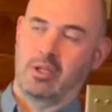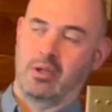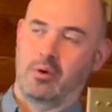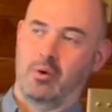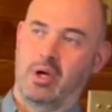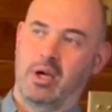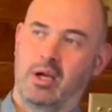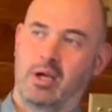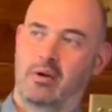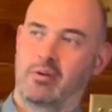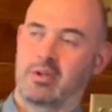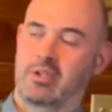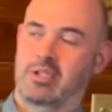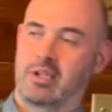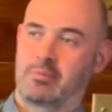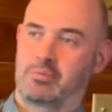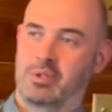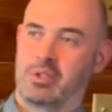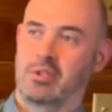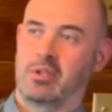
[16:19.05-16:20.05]
higher
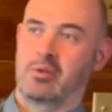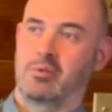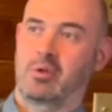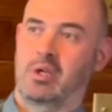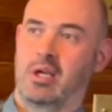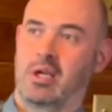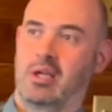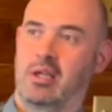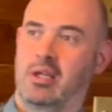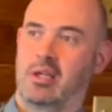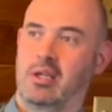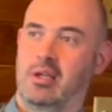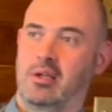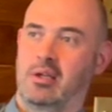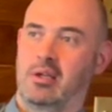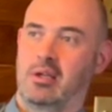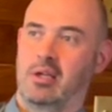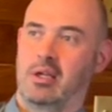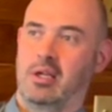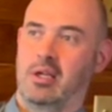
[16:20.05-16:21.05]
exams in the UK
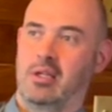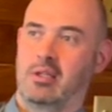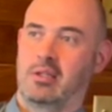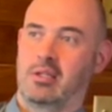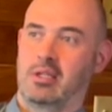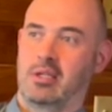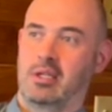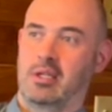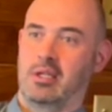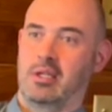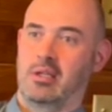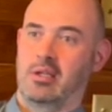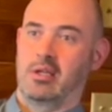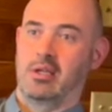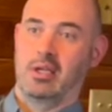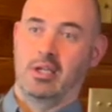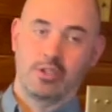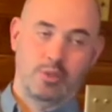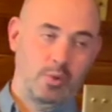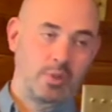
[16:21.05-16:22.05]
in
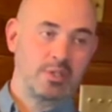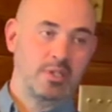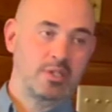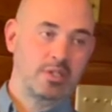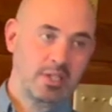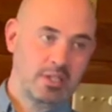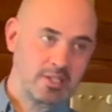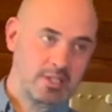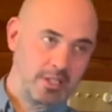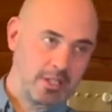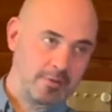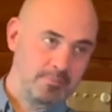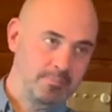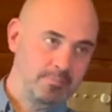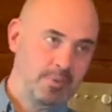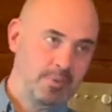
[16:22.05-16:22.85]
2016,